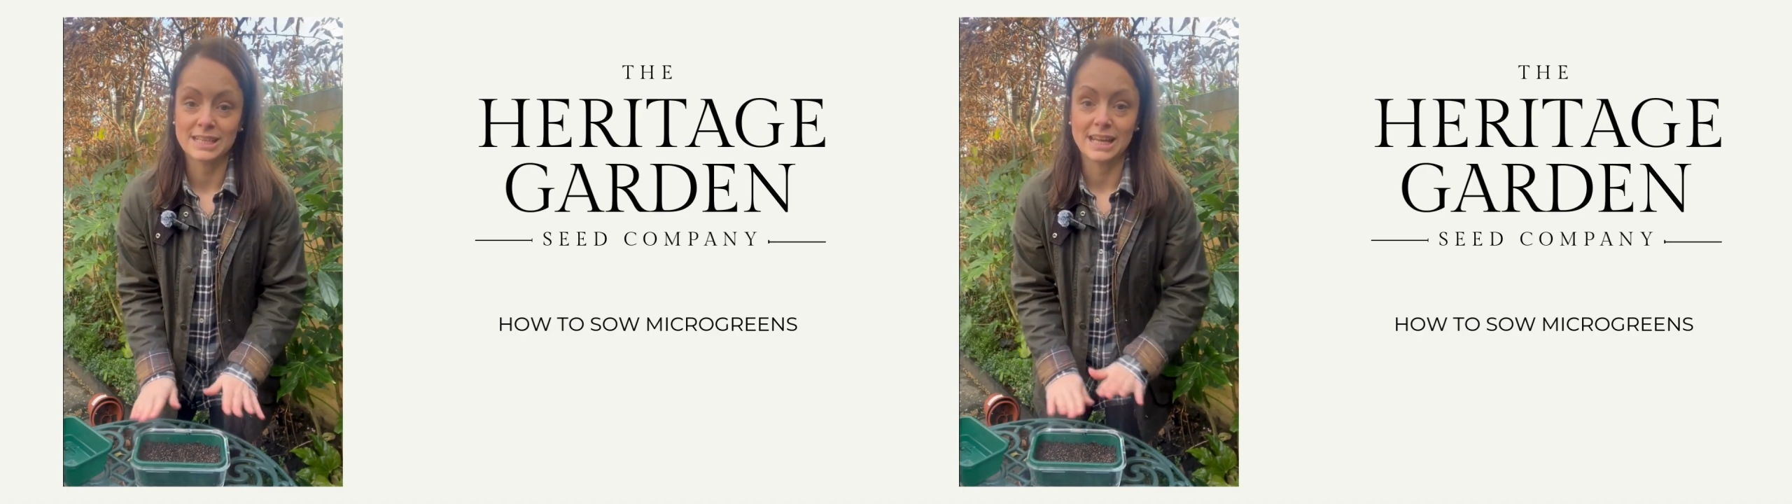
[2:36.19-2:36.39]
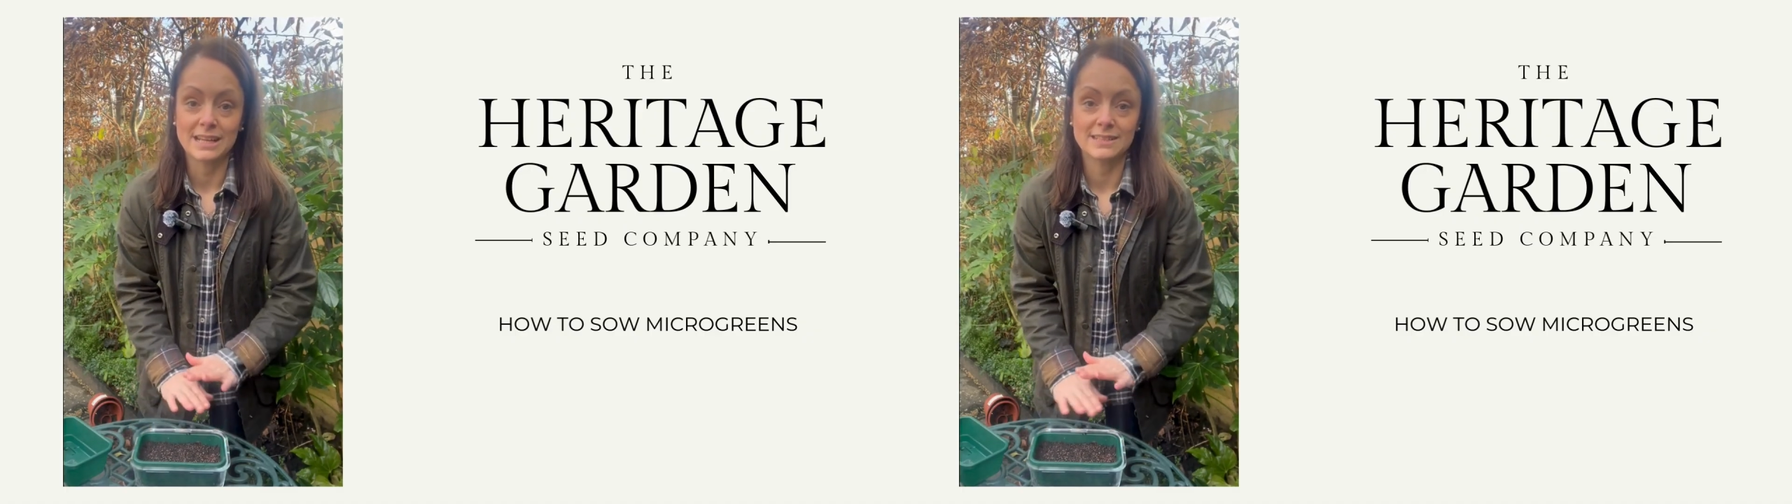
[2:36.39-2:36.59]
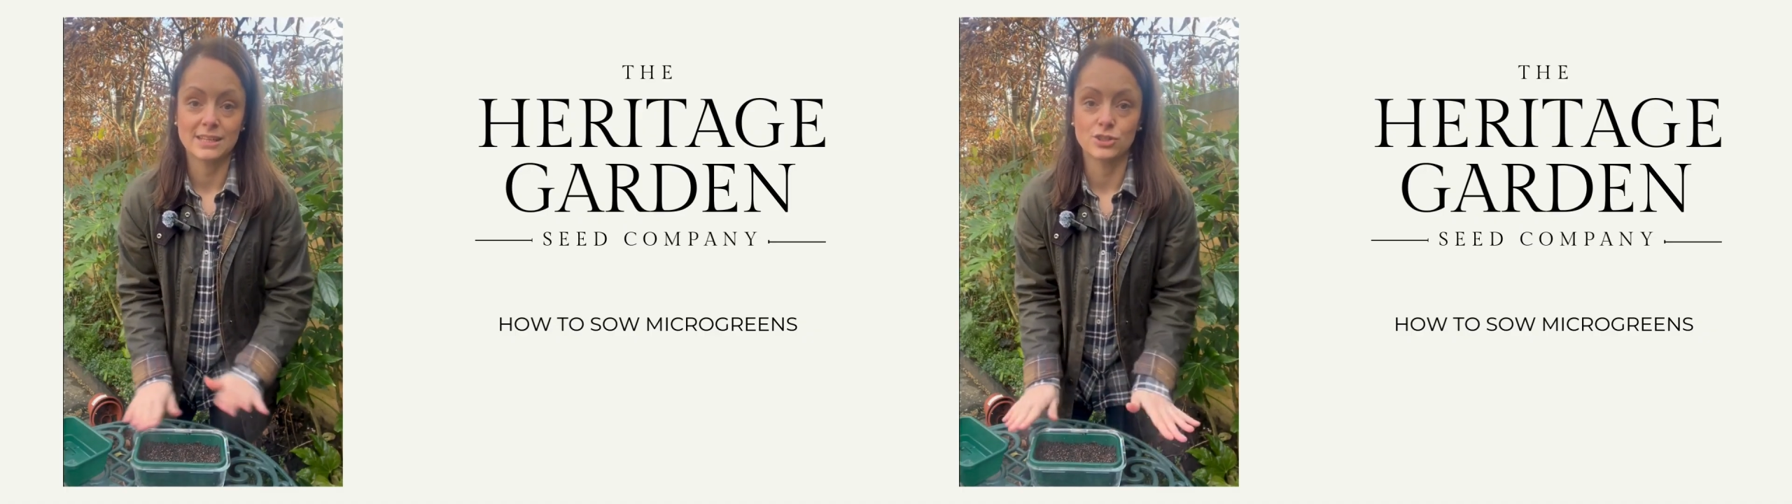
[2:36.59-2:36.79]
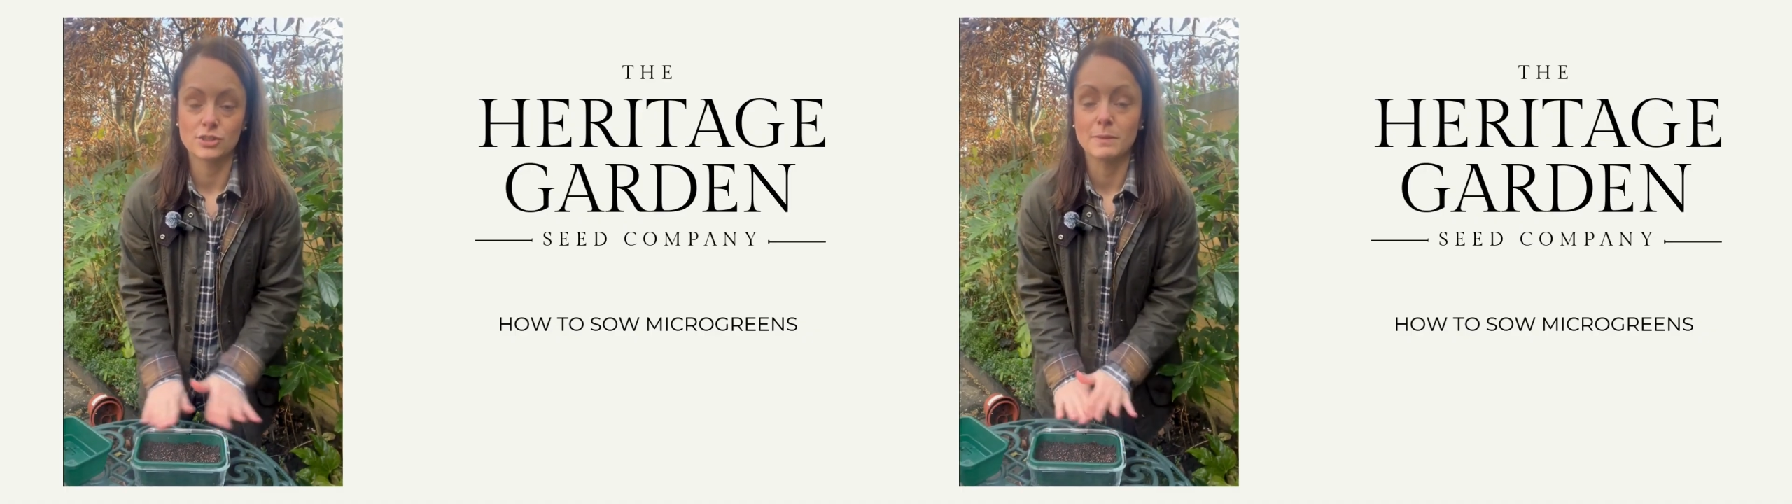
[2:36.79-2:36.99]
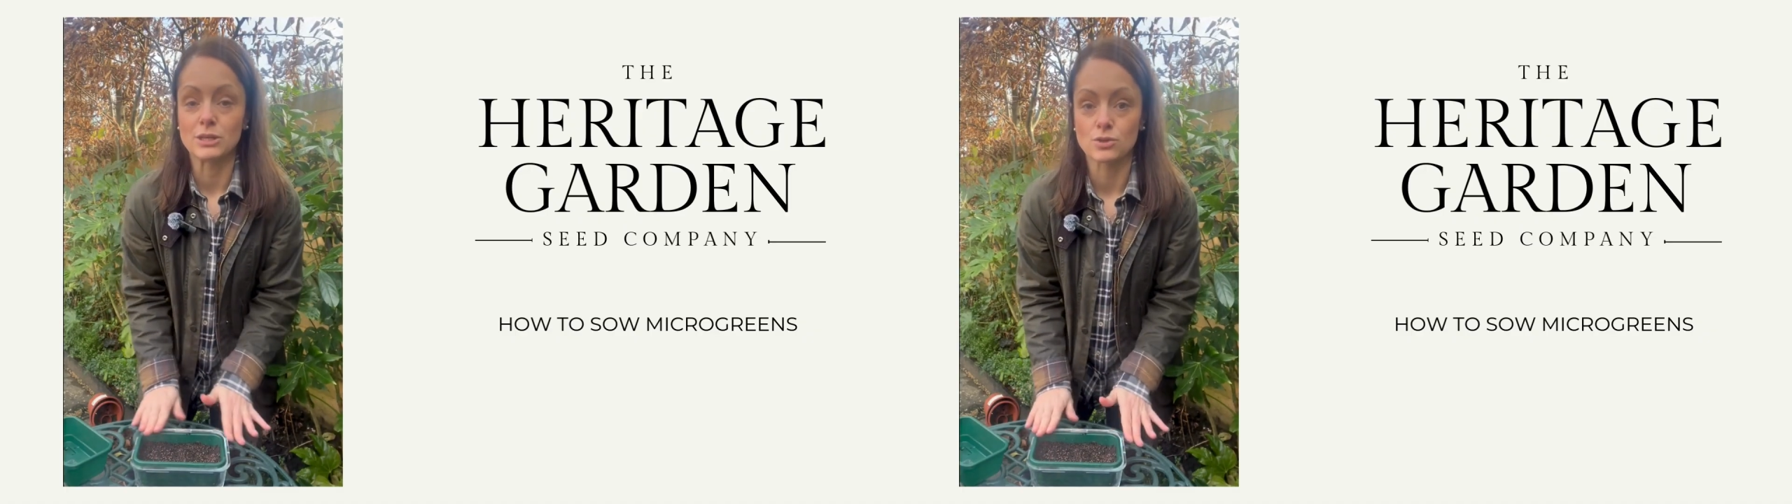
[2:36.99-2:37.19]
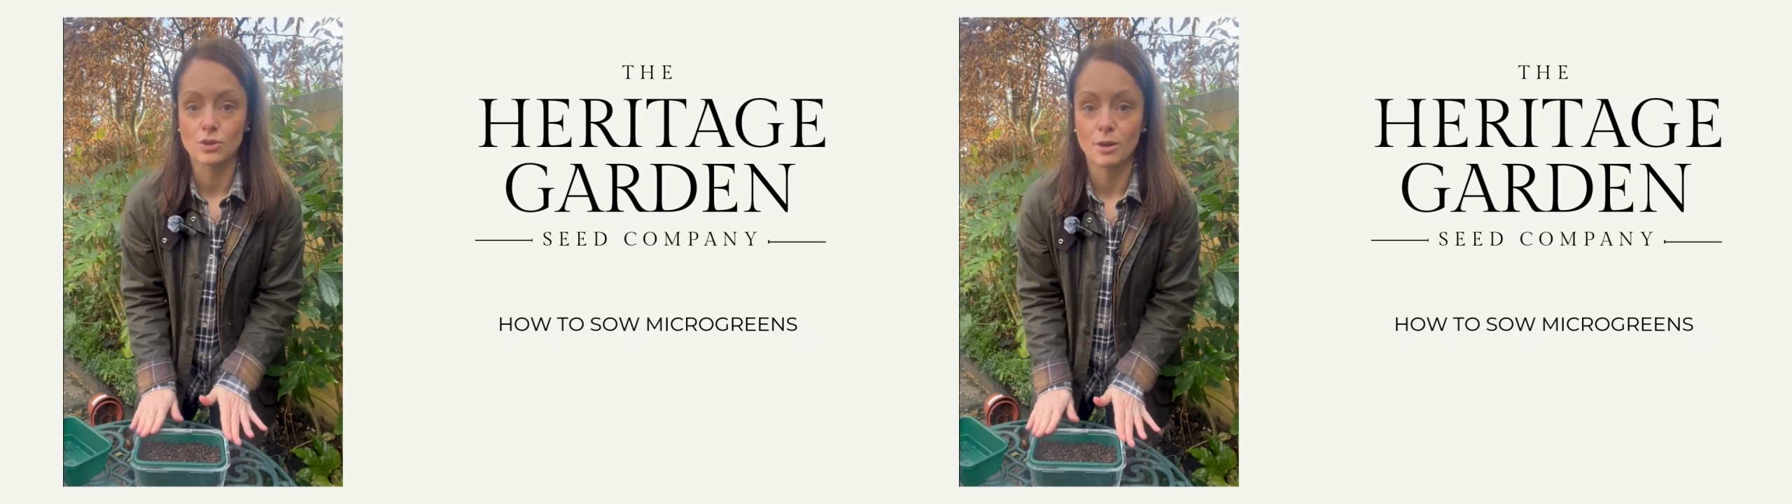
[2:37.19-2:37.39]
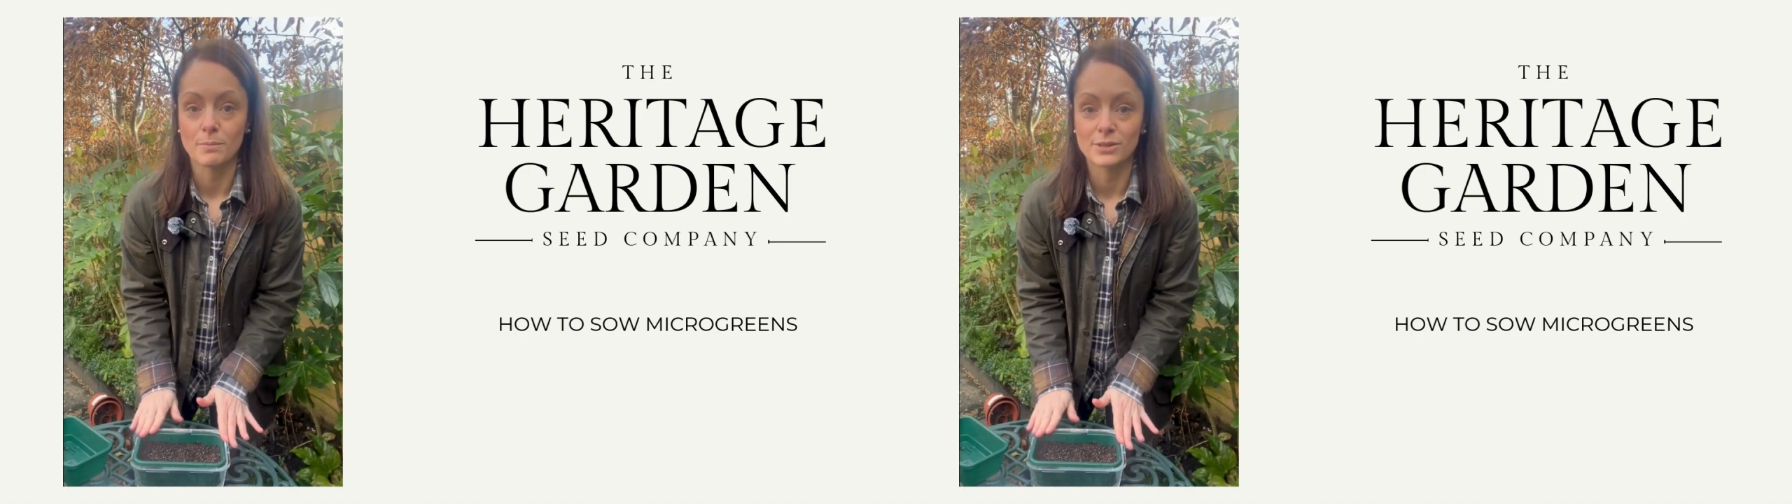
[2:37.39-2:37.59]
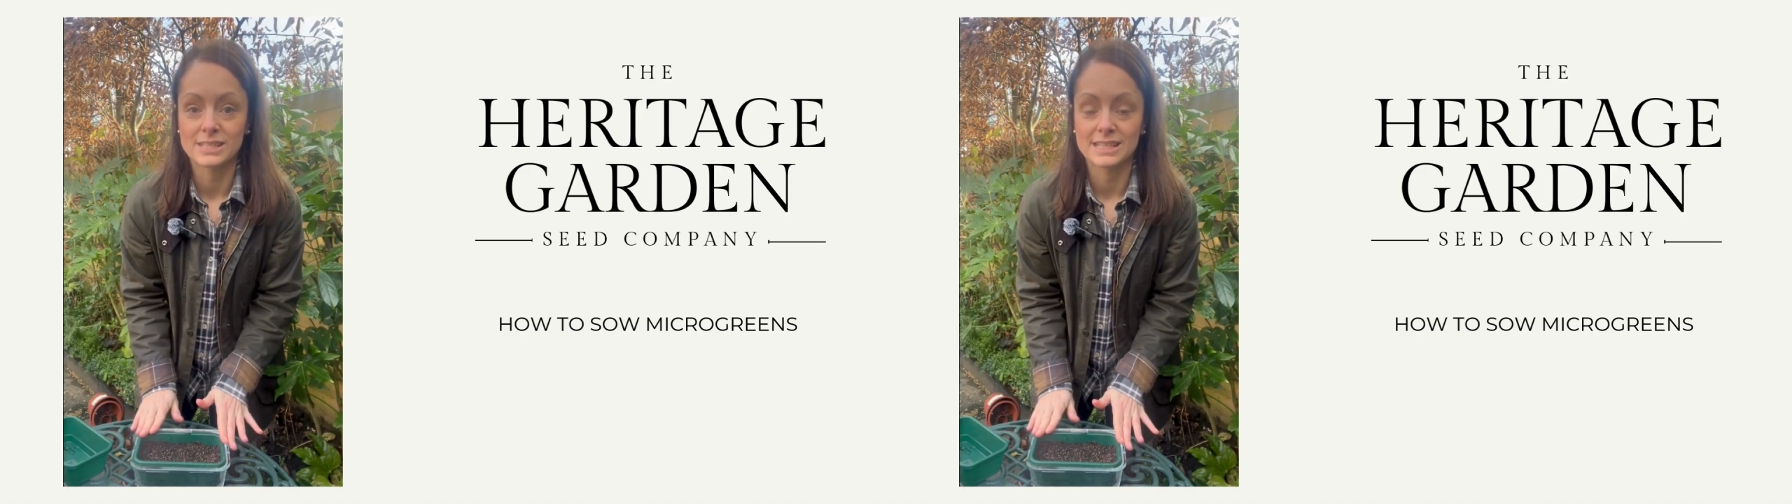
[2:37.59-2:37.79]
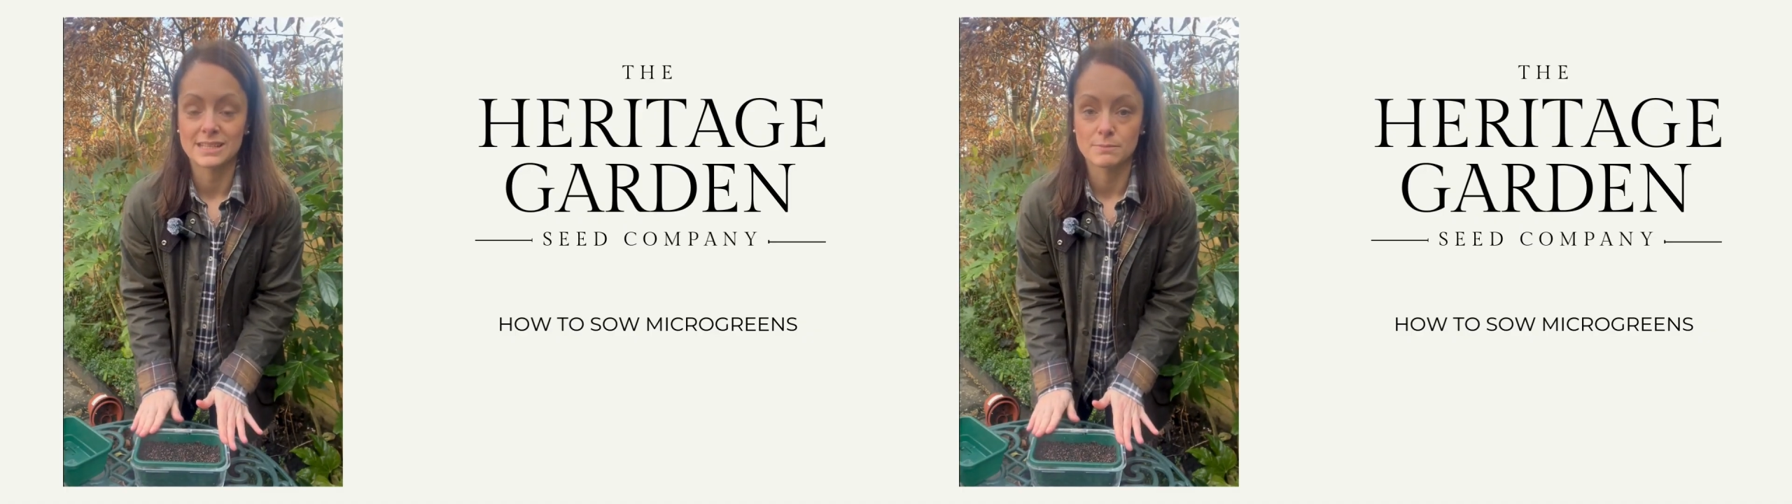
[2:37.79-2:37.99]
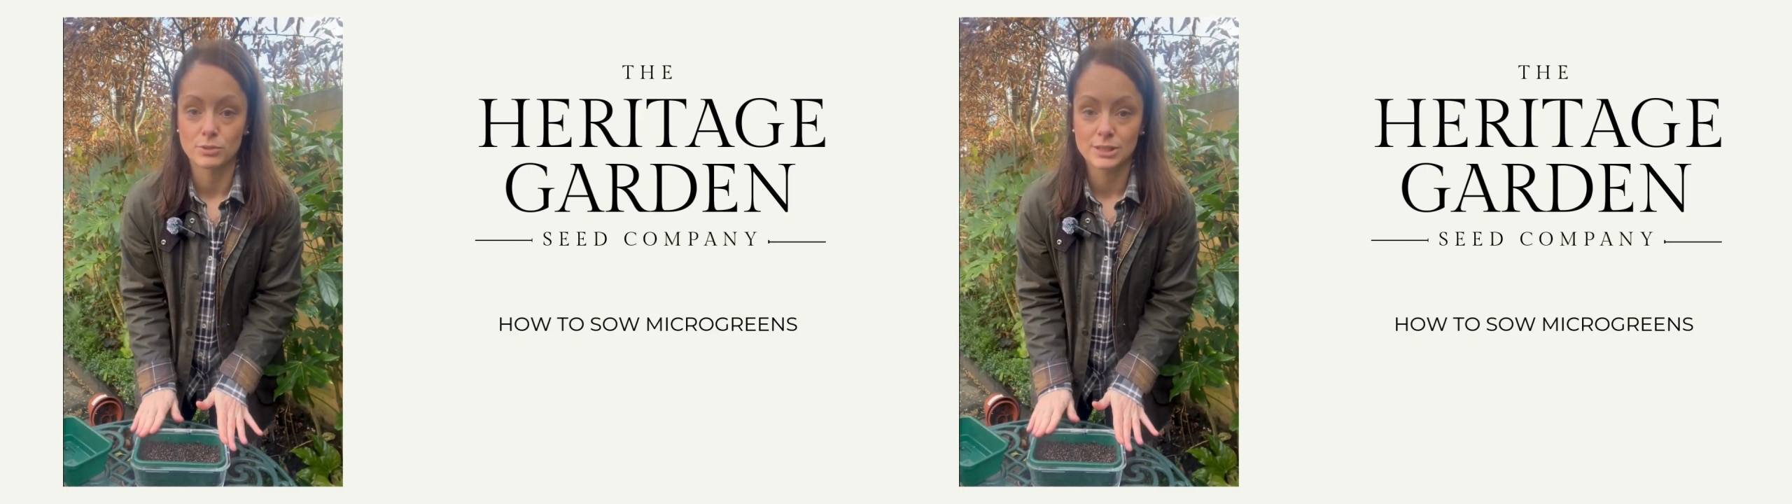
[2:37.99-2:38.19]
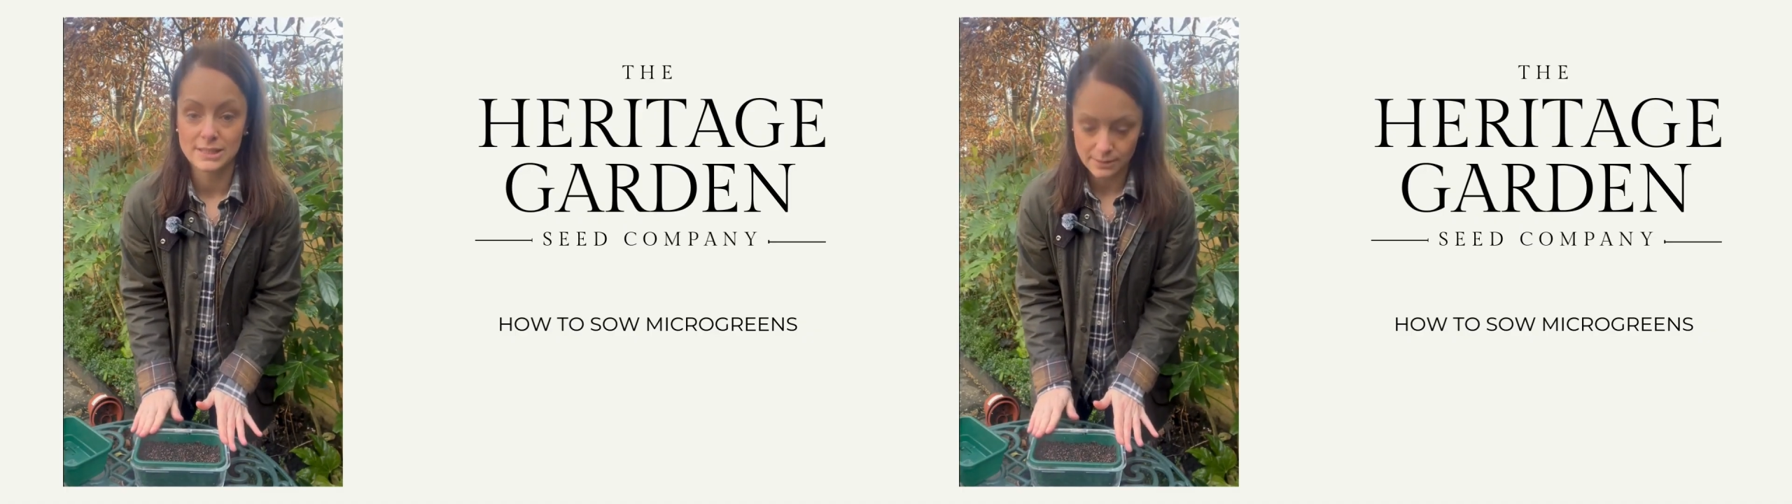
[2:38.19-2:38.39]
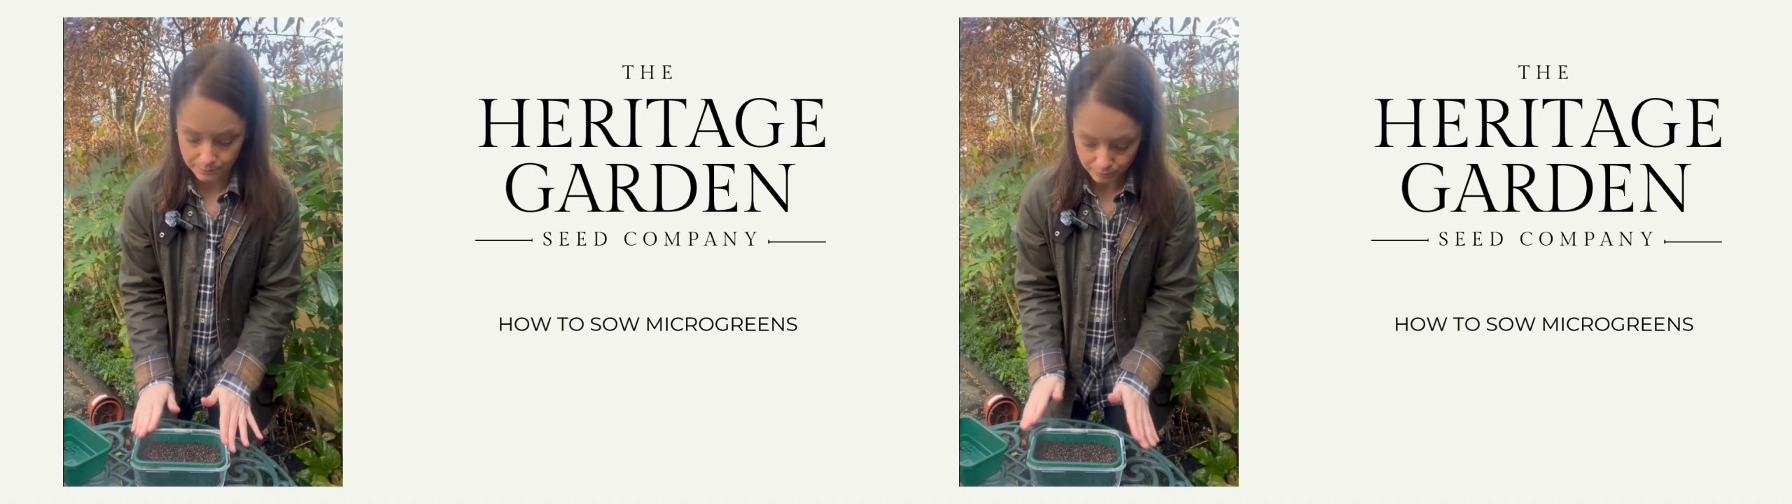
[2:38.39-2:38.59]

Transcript: Like I say, just make sure the compost stays moist.